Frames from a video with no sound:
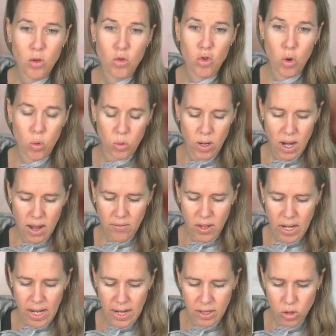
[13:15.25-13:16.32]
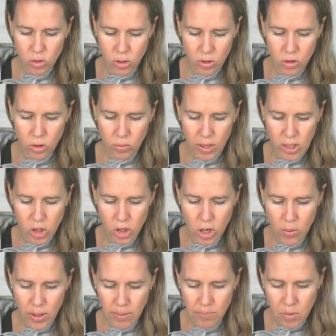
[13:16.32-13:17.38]
don't have any extra thread
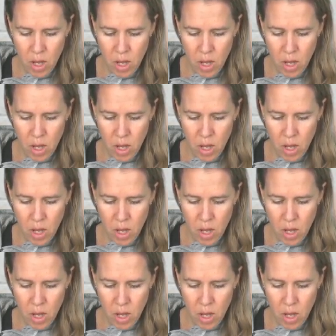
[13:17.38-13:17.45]
showing.